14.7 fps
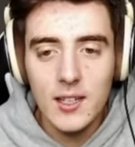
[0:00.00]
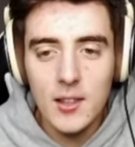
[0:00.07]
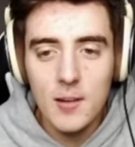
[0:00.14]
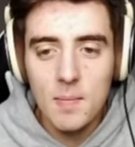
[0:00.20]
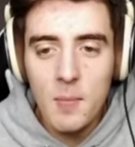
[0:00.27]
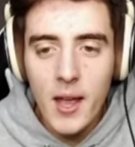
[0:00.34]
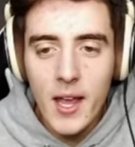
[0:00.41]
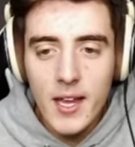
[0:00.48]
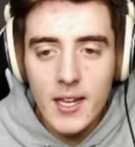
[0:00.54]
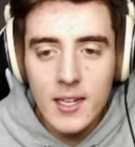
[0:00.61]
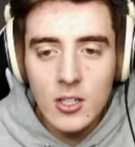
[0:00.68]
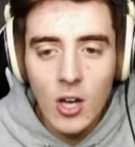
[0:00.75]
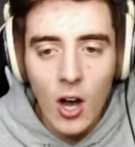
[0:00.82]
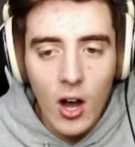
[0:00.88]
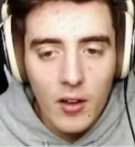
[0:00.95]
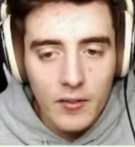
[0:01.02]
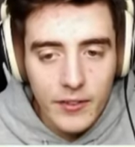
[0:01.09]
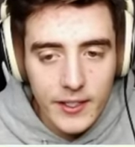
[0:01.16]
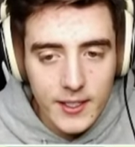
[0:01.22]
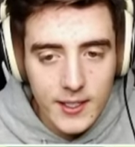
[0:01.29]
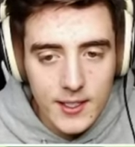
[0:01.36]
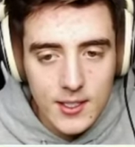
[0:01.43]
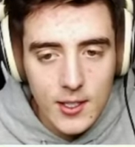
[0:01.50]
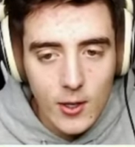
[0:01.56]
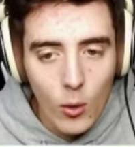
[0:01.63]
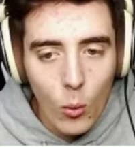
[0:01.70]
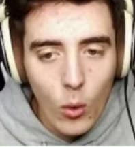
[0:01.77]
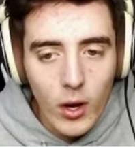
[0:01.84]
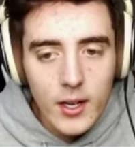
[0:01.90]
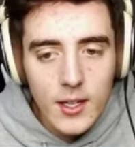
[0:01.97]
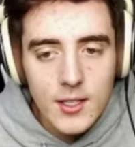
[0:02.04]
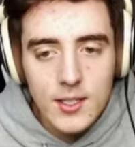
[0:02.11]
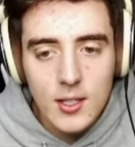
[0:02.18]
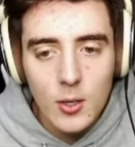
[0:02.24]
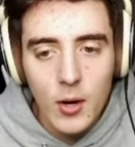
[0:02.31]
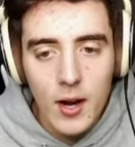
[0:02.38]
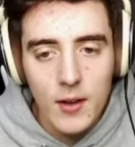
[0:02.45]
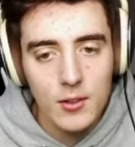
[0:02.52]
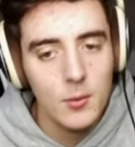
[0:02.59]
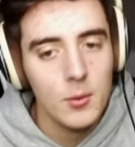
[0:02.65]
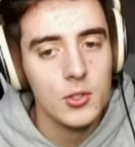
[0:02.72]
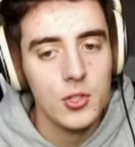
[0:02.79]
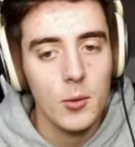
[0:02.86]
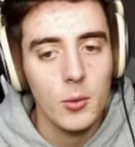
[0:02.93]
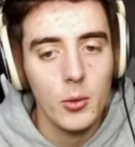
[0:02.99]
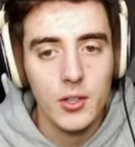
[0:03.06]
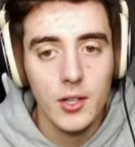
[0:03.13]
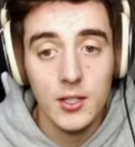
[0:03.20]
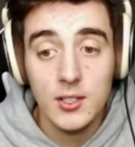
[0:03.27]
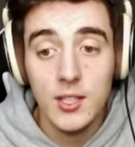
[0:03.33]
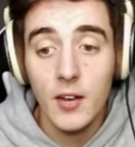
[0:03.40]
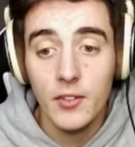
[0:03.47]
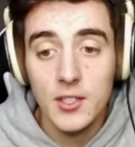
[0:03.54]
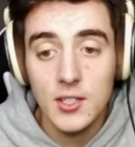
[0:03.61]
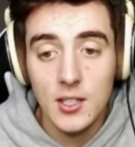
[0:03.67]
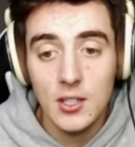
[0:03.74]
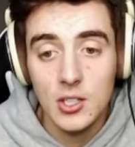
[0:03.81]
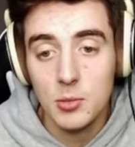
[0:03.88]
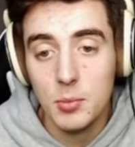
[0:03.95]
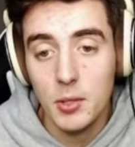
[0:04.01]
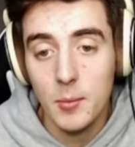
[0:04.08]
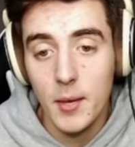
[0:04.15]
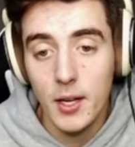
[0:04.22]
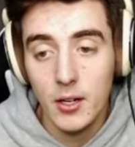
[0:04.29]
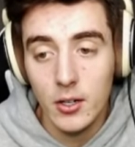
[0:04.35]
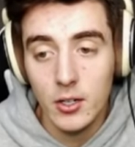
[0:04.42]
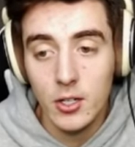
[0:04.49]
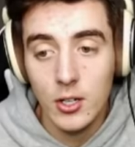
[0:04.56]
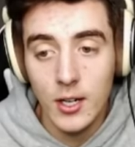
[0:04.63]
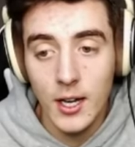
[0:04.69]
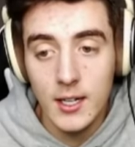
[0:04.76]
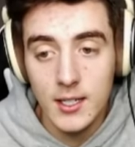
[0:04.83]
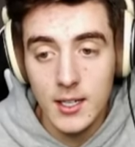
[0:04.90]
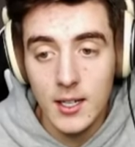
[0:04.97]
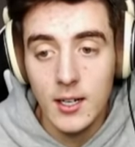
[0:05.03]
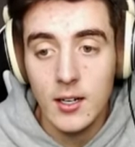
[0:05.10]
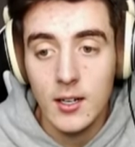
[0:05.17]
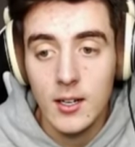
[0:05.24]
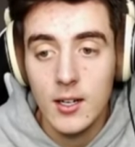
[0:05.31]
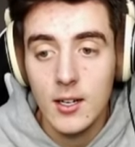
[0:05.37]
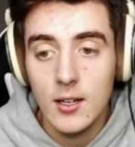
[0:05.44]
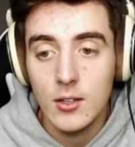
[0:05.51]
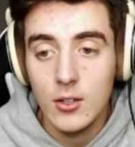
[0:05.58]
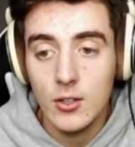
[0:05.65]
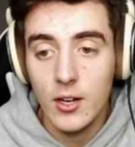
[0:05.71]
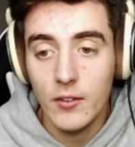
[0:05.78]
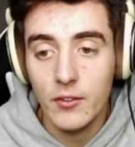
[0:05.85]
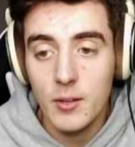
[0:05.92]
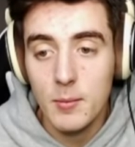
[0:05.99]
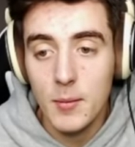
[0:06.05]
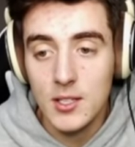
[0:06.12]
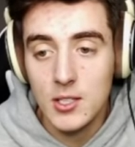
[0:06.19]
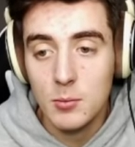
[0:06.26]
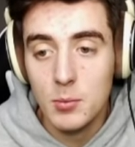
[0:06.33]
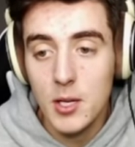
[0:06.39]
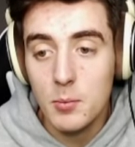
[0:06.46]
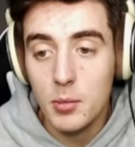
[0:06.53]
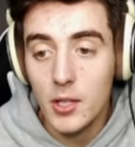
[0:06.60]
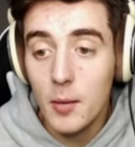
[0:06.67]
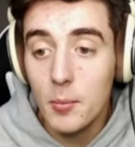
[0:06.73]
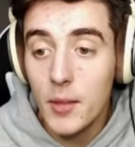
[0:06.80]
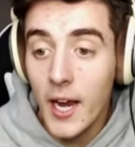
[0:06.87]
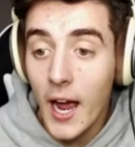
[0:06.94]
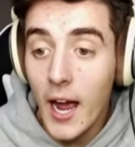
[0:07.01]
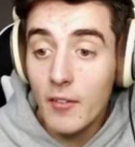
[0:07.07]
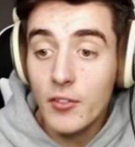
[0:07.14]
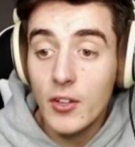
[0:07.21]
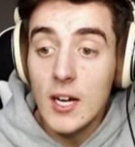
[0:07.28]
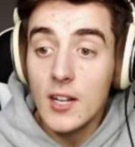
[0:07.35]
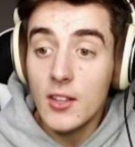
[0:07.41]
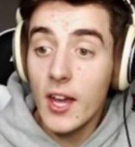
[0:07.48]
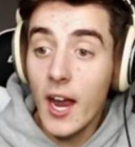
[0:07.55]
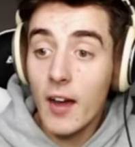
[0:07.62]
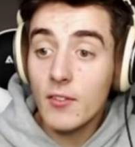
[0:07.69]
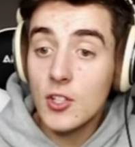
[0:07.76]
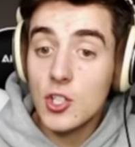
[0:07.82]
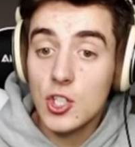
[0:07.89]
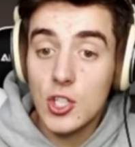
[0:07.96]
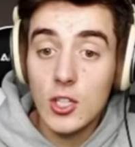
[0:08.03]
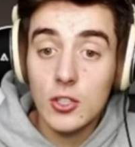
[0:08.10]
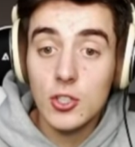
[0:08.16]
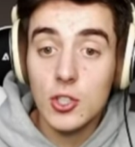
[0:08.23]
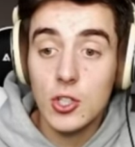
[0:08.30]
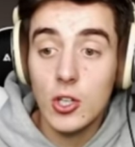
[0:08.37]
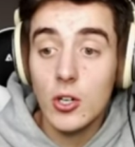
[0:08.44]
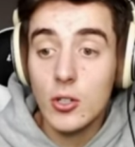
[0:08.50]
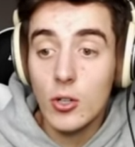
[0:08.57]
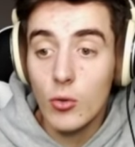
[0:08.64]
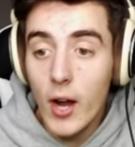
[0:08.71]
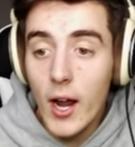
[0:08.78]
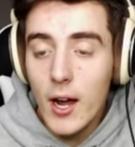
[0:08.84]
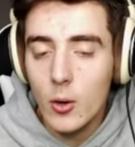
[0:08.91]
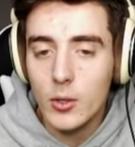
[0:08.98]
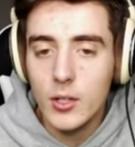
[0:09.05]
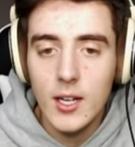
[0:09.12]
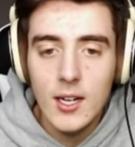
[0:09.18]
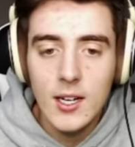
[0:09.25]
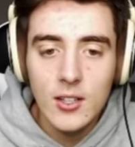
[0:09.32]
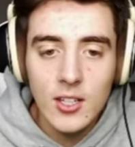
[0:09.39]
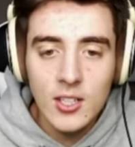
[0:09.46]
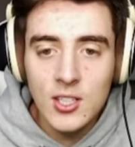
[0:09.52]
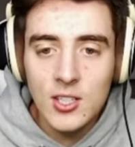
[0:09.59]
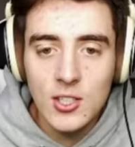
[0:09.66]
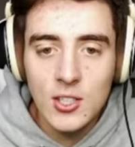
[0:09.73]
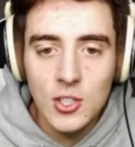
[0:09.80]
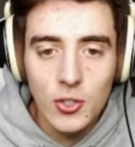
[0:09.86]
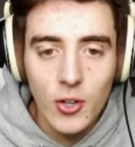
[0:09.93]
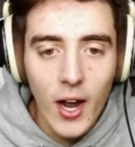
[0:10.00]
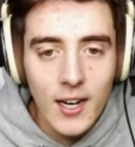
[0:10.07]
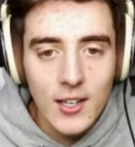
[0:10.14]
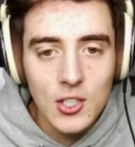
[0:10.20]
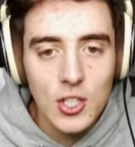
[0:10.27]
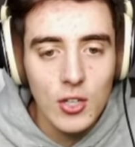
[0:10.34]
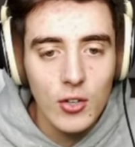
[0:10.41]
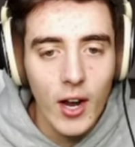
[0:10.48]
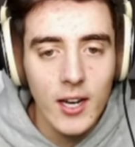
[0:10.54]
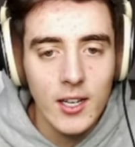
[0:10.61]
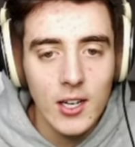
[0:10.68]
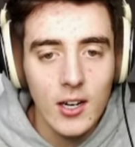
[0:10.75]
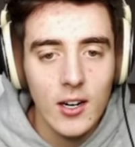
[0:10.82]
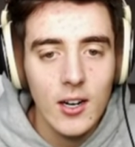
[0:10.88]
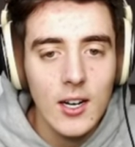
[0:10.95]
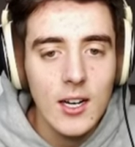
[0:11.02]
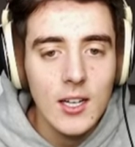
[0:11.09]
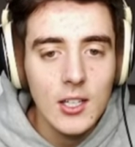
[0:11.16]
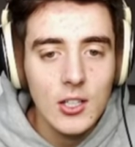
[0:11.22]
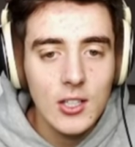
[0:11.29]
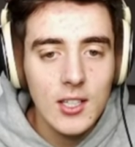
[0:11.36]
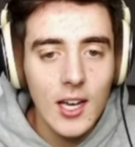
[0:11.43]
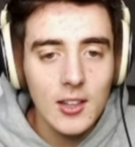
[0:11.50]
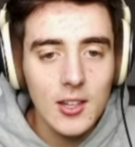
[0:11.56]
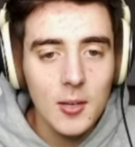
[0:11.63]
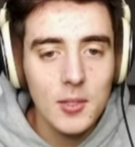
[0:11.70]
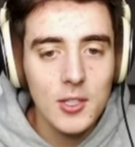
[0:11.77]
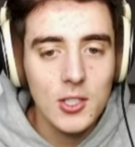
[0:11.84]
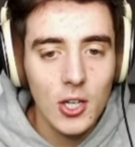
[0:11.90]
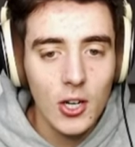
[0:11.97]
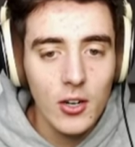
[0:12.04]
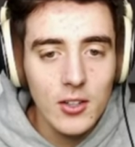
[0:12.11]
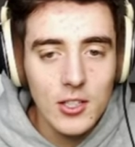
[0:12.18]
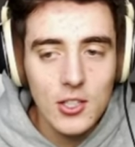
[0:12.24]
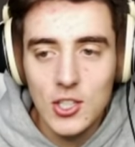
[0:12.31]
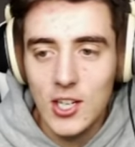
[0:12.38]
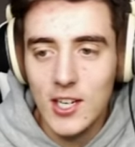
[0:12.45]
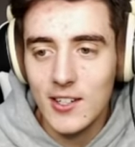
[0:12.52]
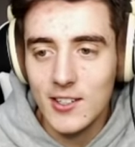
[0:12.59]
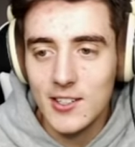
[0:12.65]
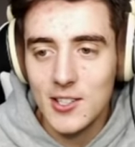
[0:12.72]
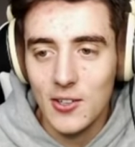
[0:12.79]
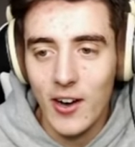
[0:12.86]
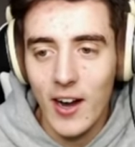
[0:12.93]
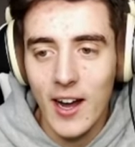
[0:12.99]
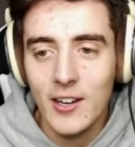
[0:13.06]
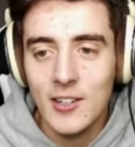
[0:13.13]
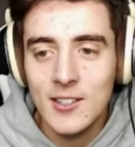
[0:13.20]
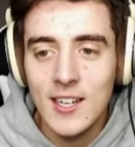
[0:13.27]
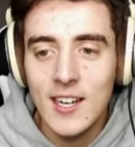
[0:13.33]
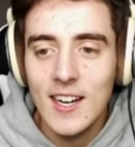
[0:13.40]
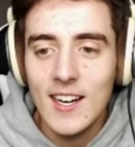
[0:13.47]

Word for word: the main conflict is here. What is it that we're having the most trouble with? I'll definitely say the spearmen are a good idea. They're definitely messing people up. They have they have the shields turned around. This is the strategy right here. You get them to turn the shields around,